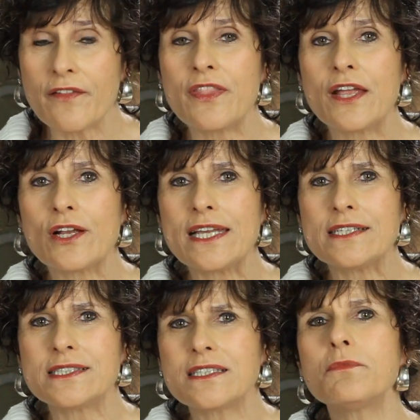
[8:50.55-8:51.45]
there
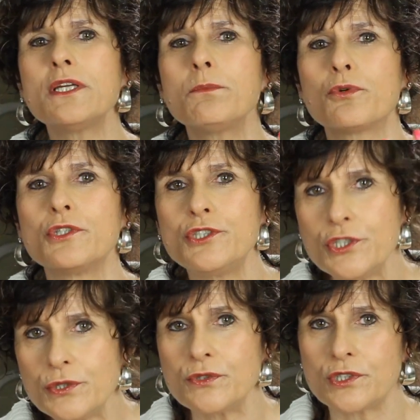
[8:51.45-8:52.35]
is something
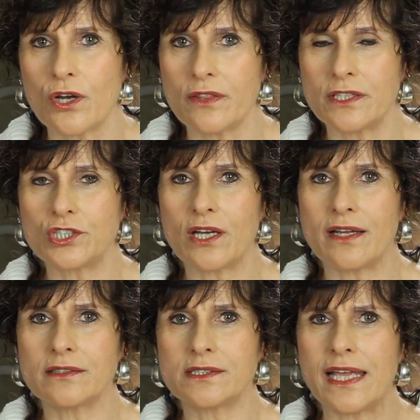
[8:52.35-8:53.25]
produced on the
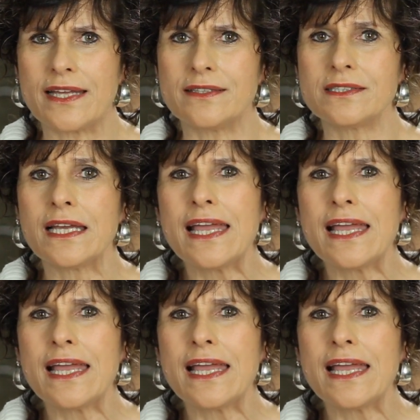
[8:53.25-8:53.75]
child's end.